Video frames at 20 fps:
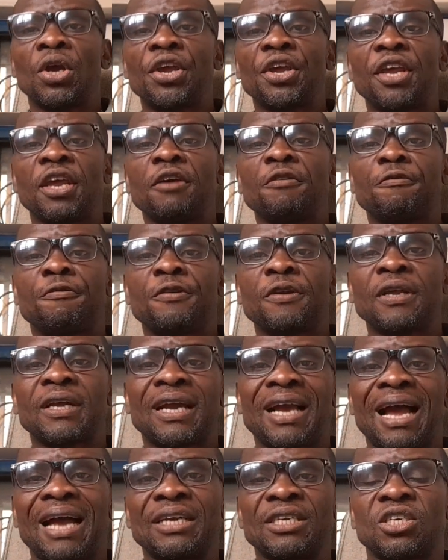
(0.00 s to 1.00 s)
Every
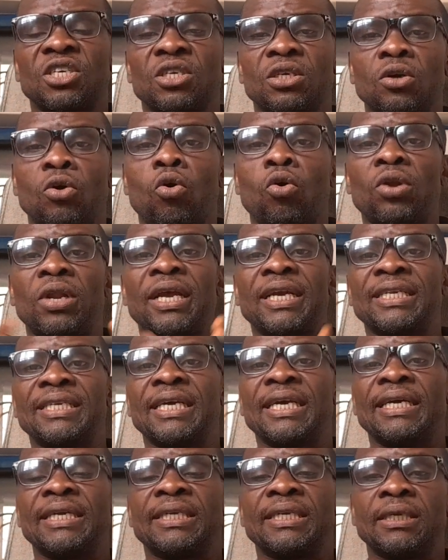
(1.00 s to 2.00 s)
cash
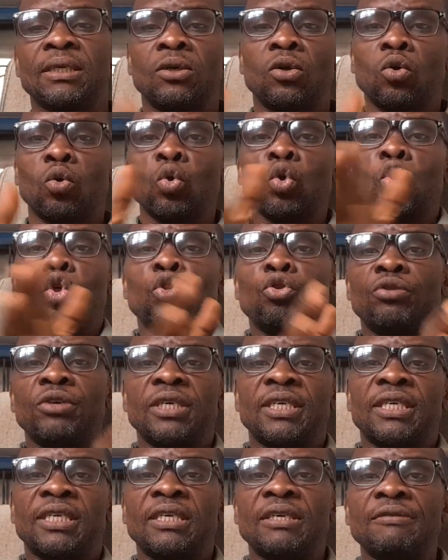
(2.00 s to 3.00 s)
collected, you
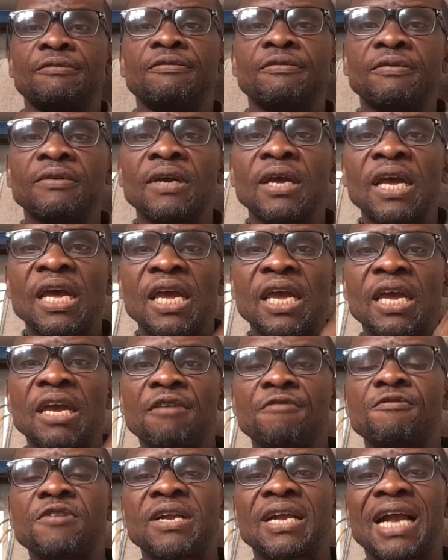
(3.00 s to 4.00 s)
receive.
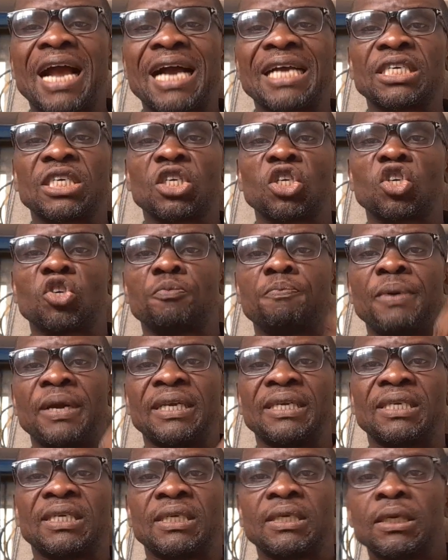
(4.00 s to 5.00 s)
Every cash
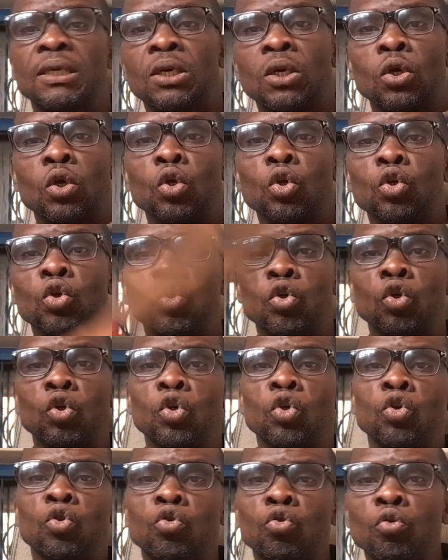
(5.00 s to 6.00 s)
spent,
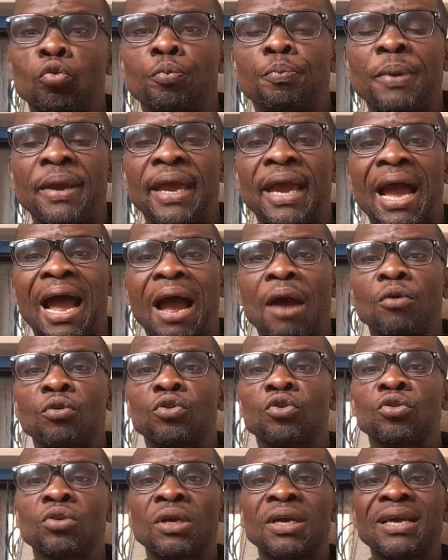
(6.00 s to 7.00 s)
you pay
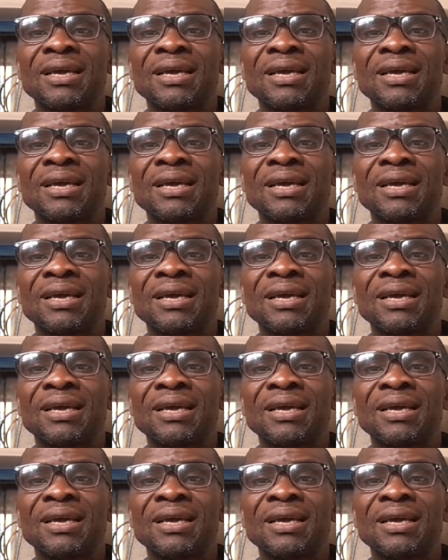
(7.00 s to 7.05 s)
out.